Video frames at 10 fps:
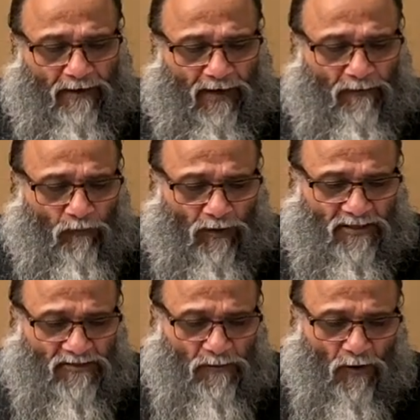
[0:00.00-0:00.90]
And what
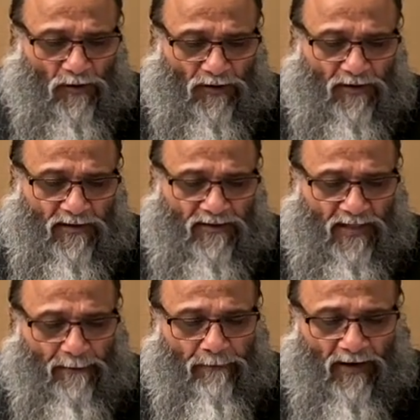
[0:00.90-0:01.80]
is more,
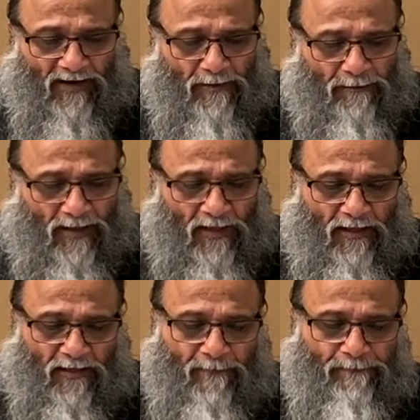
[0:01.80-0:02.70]
they bury
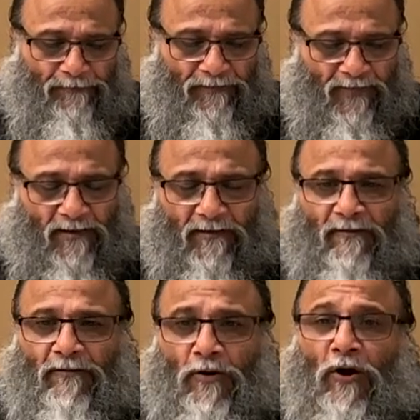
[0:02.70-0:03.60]
me.
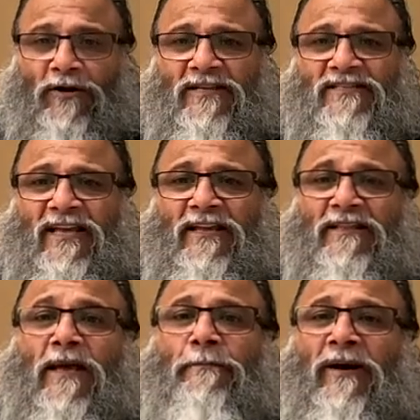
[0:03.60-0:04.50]
Lord is saying,
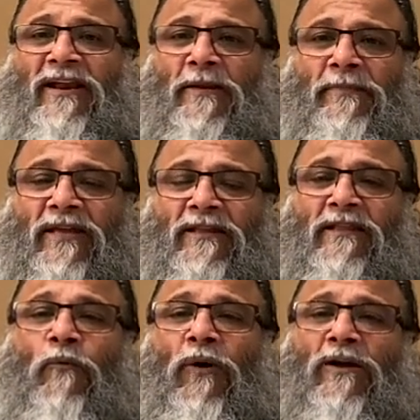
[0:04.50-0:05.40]
they bury me,
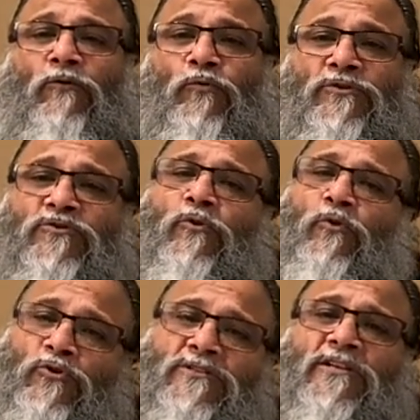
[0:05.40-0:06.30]
the one who is
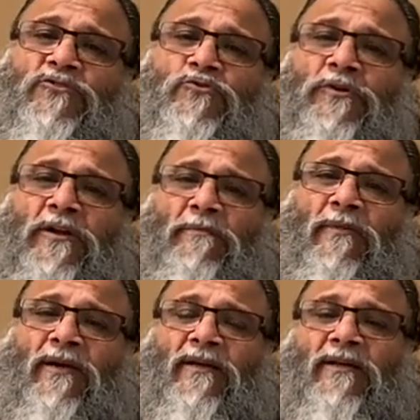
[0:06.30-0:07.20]
closest to
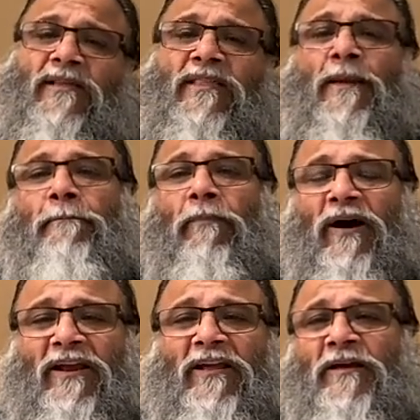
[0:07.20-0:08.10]
him, they
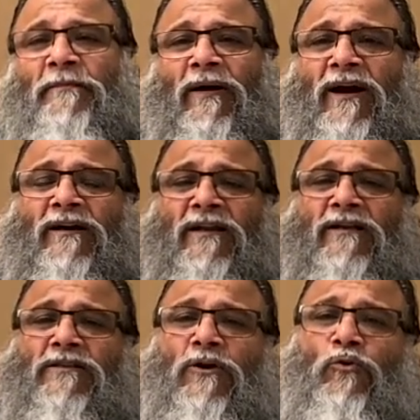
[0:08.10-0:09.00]
bury him under
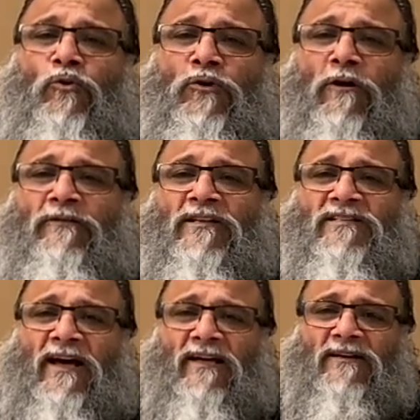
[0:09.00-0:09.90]
the load of
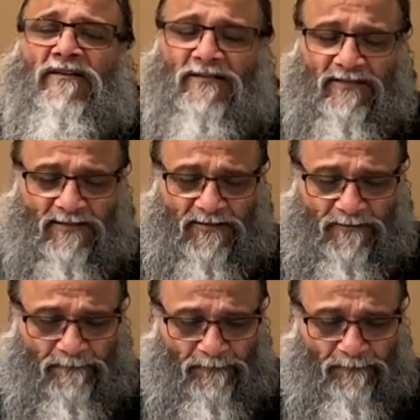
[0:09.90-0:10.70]
desires.